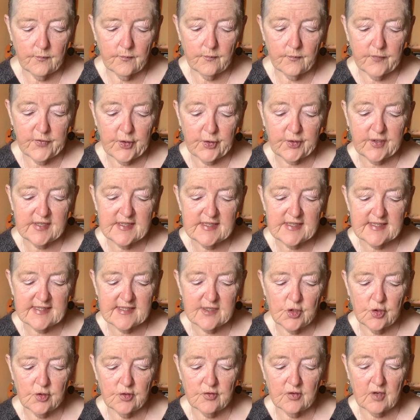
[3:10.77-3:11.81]
They're
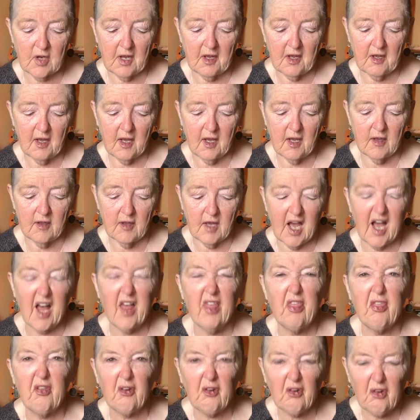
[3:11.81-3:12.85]
considered
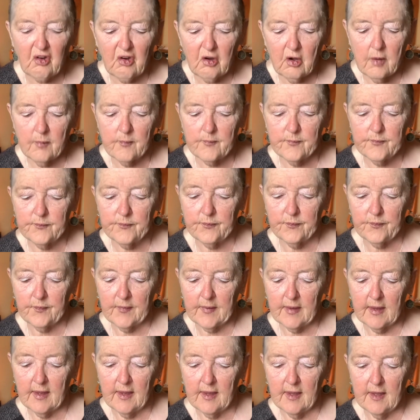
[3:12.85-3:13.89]
other,
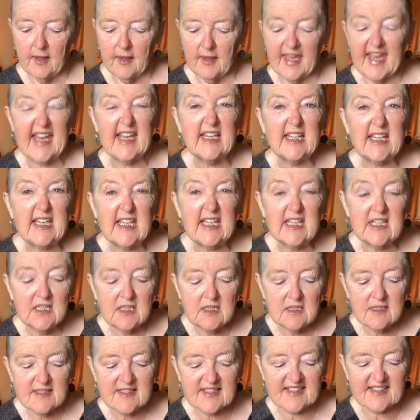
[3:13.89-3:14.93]
alien,
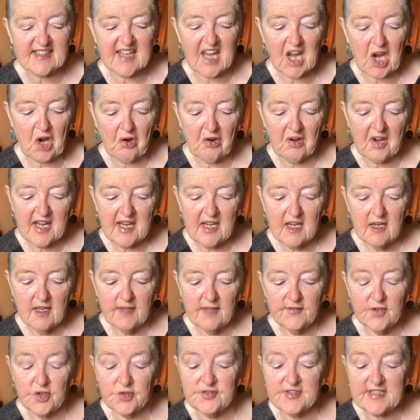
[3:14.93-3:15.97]
scary, and
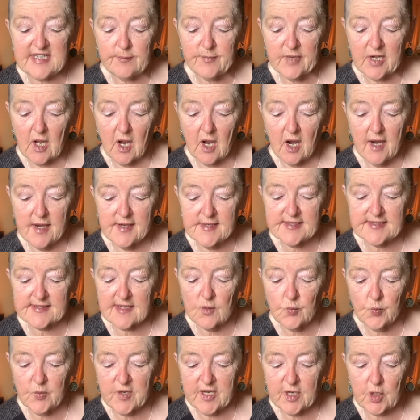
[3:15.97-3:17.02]
they're demonized,
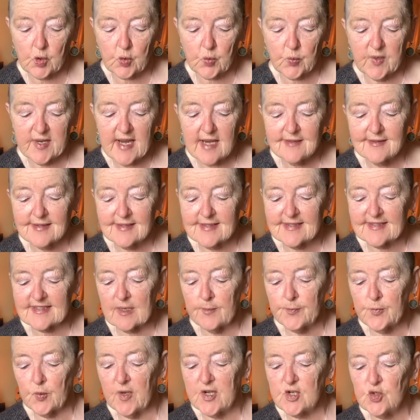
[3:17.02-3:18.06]
and we create the
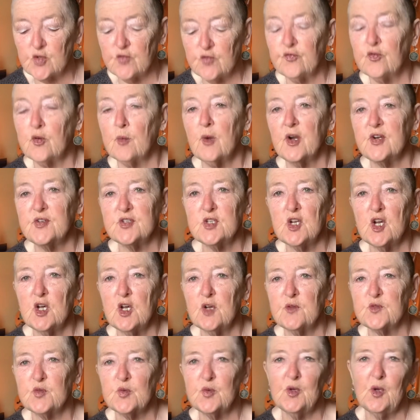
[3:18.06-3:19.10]
separation from
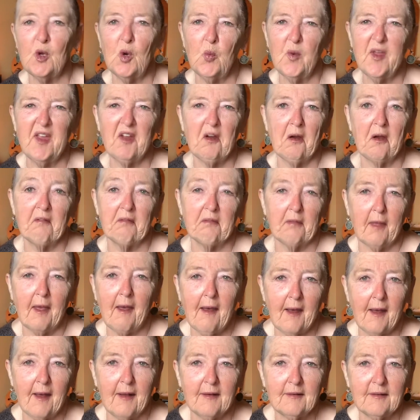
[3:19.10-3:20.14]
ourselves. We aren't
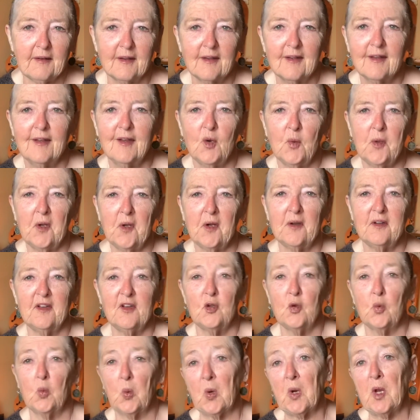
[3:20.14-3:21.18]
that. We don't need
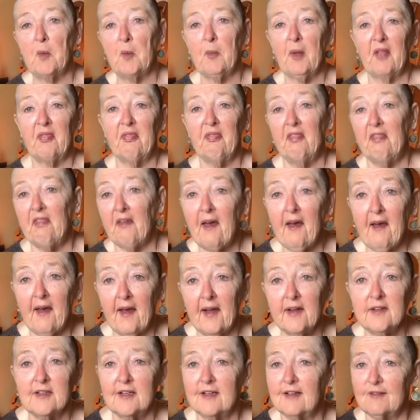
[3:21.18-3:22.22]
to worry about
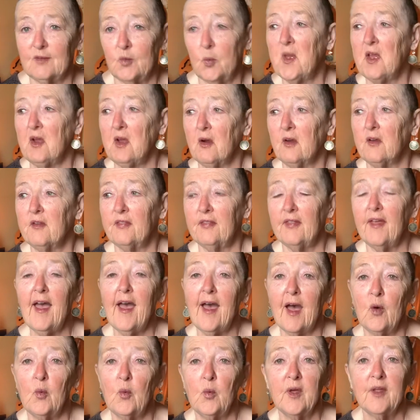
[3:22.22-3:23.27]
that because we aren't
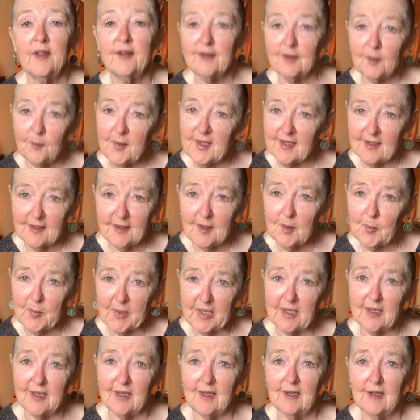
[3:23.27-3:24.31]
that. Well, it can be
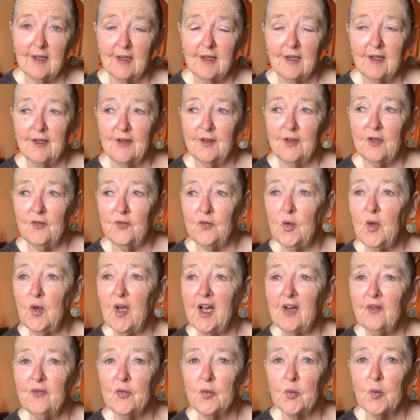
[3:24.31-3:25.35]
anybody. If you
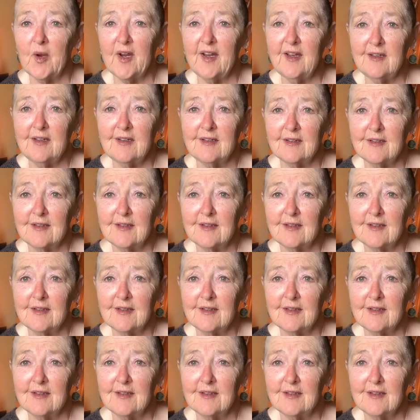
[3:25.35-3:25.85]
have the right